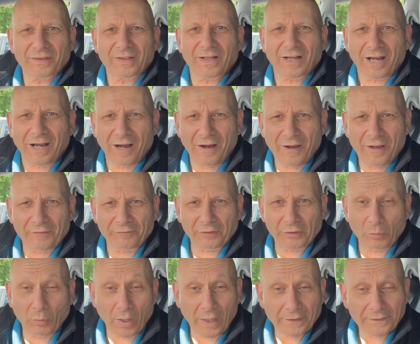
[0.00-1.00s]
Hi
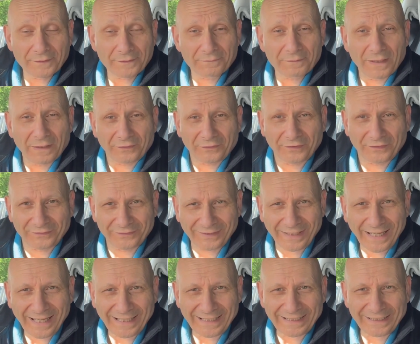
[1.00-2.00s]
everyone,
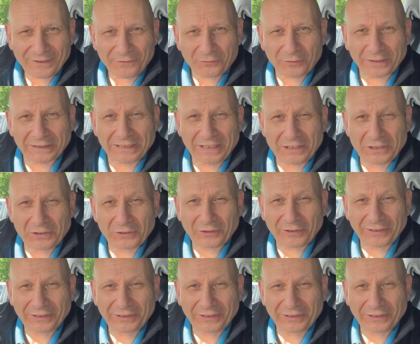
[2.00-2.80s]
today we're going to look at